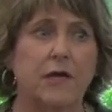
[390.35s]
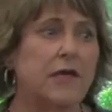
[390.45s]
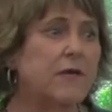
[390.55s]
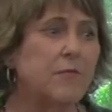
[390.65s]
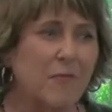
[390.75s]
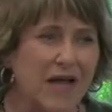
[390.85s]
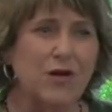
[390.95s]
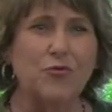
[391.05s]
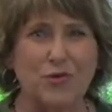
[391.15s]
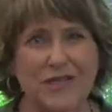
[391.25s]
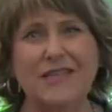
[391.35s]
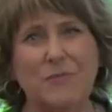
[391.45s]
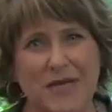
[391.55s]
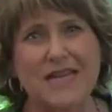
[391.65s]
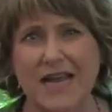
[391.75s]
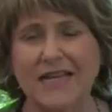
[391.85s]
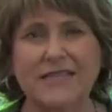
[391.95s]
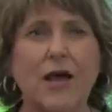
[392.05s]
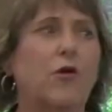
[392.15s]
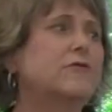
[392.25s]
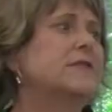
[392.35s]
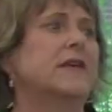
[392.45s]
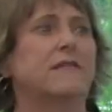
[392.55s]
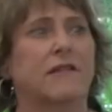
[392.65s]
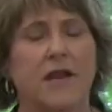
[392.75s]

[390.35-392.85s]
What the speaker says: It might really be a nice house and